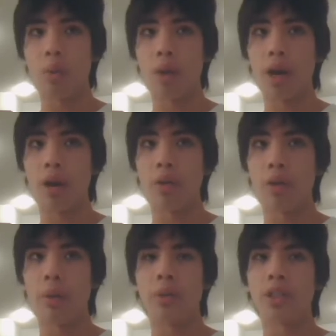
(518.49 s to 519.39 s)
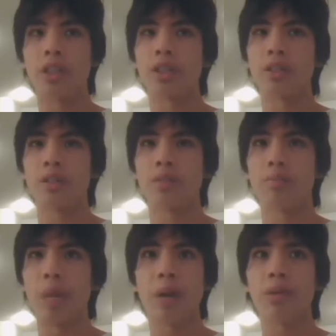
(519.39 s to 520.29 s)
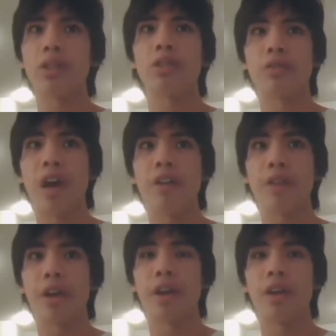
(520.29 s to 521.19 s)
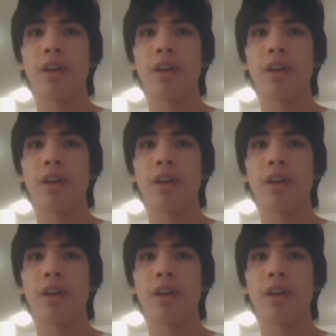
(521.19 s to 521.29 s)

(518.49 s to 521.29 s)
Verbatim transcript: where they were just barely surviving.